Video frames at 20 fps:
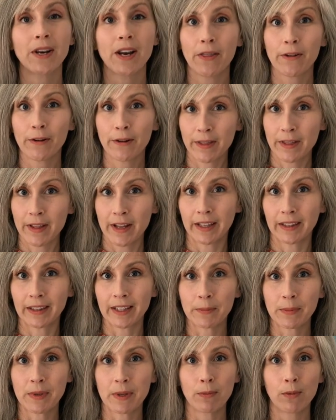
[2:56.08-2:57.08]
another thing
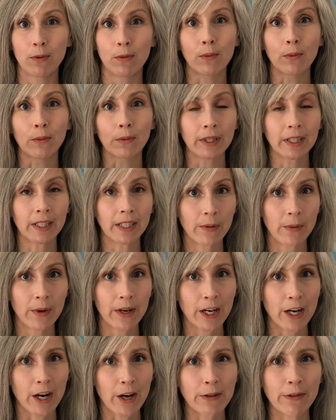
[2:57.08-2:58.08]
that people really want
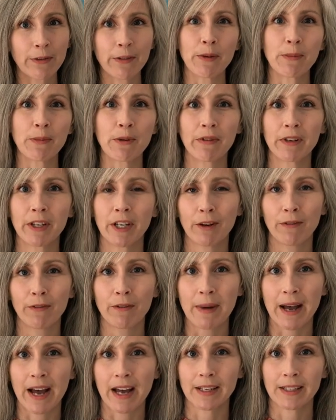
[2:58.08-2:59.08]
to know if they're moving here
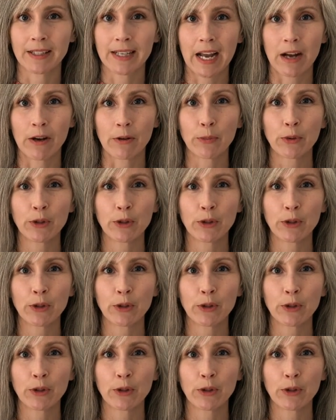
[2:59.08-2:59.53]
from out of town,